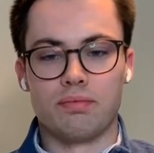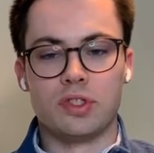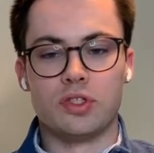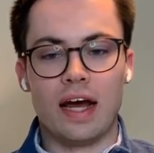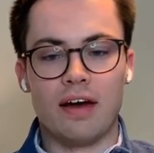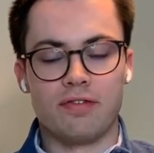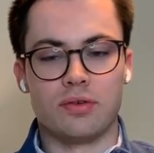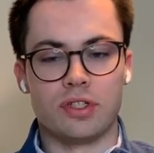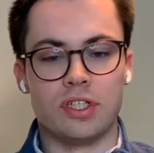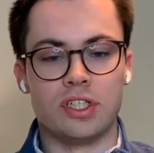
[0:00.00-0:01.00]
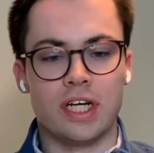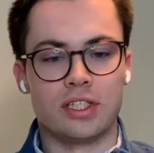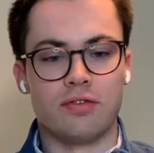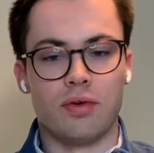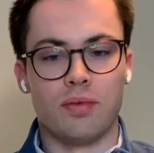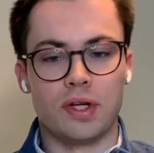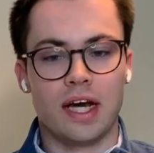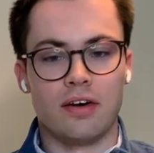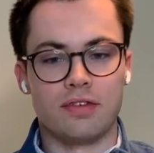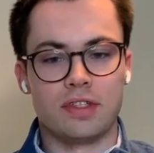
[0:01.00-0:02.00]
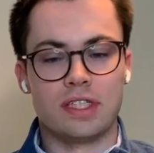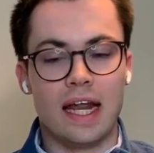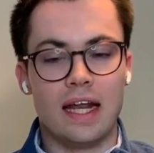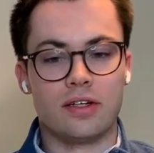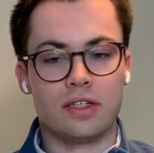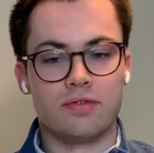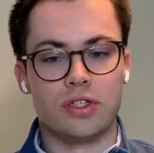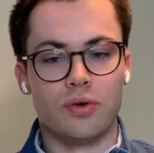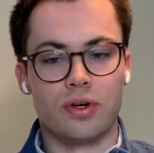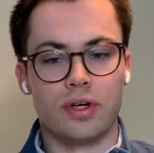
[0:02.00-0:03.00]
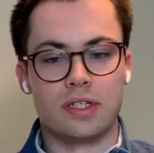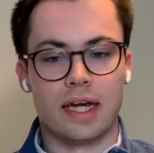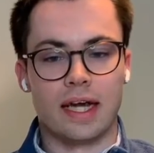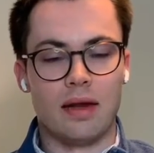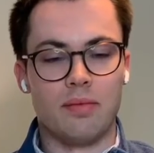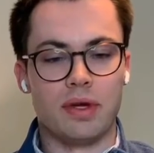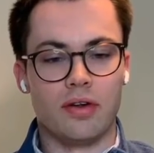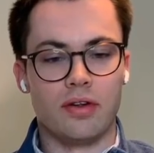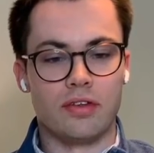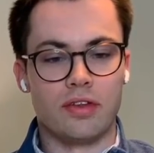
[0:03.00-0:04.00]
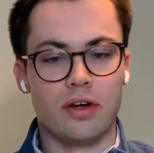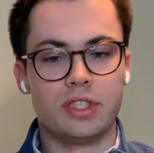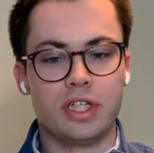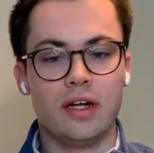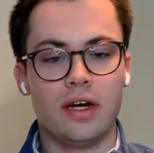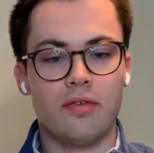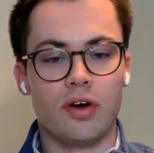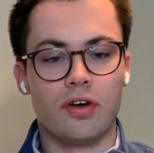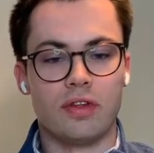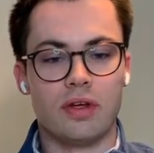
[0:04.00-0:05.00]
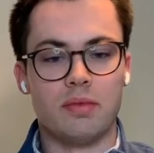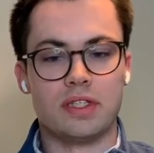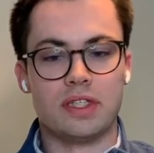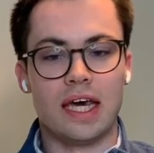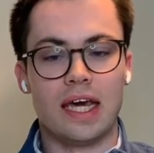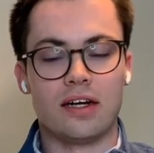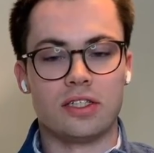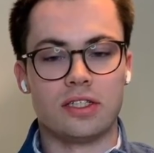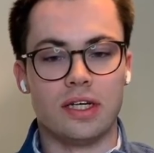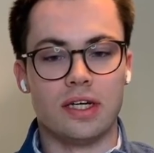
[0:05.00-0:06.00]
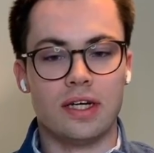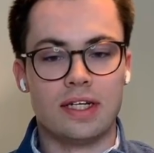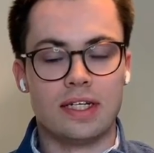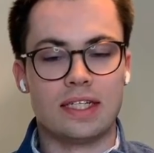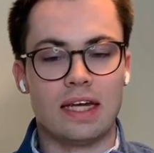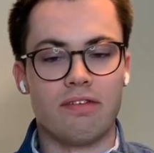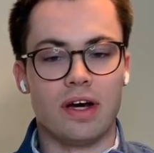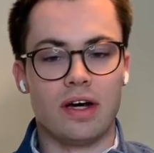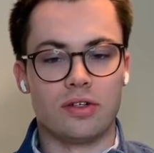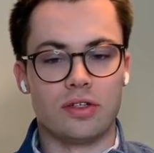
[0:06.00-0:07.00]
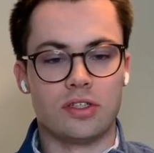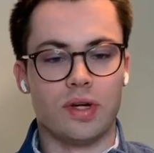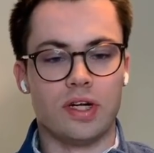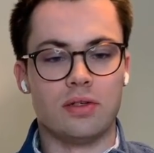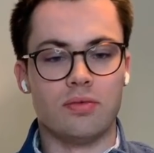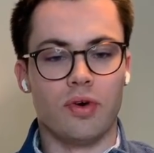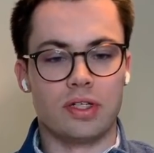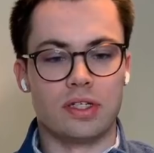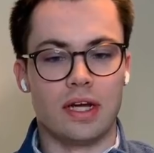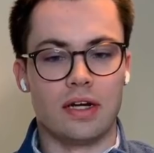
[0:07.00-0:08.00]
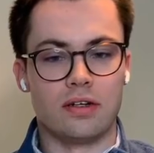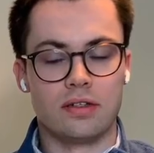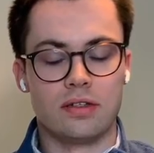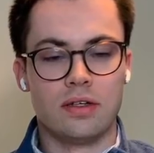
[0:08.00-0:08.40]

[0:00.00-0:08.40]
drafts or suggestions for what kind of standards for tokens there can be on the Ethereum chain, and one of them is the ERC 721 standard.